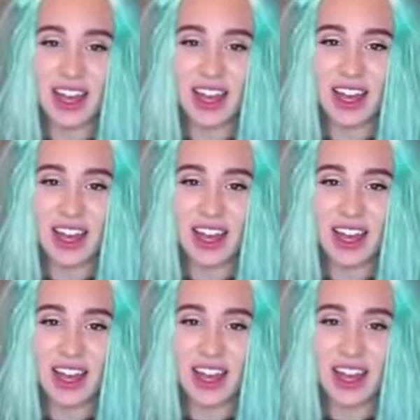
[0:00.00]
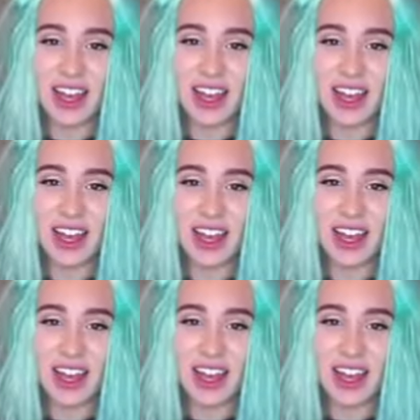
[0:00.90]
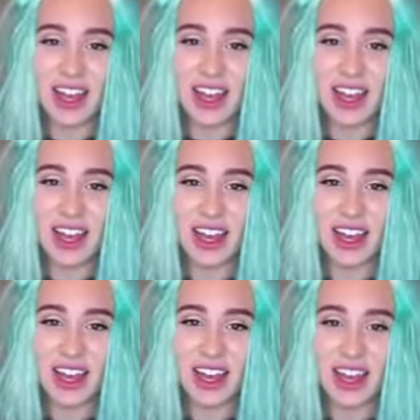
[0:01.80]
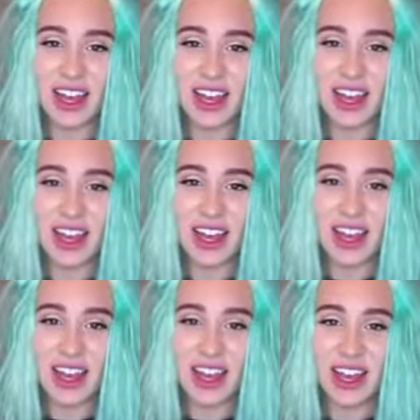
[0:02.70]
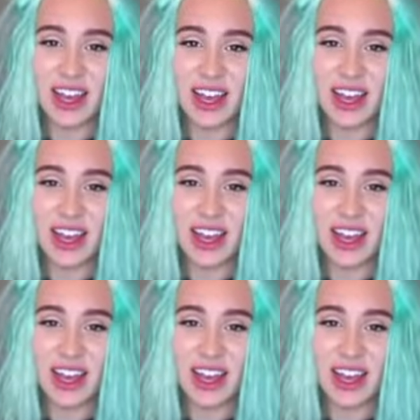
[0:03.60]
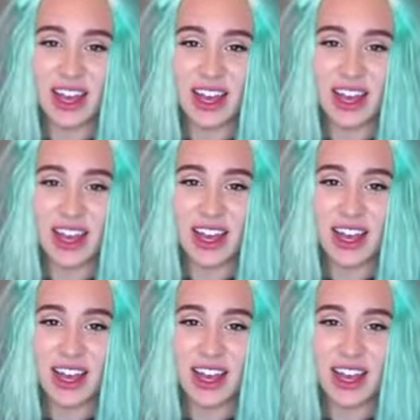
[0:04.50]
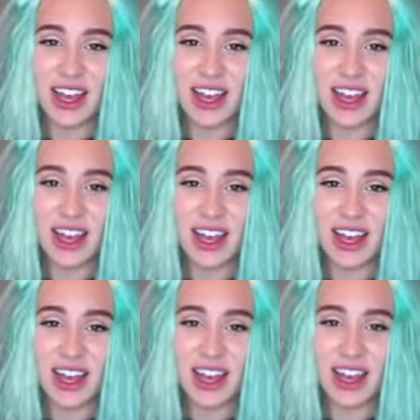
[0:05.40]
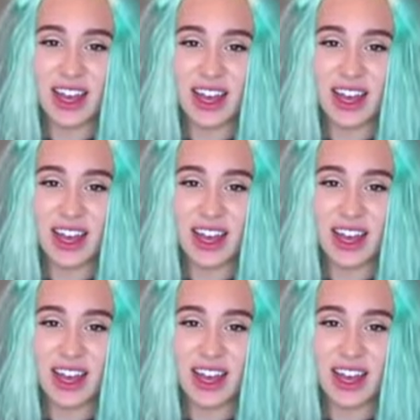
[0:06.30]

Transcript: The person shown says nothing.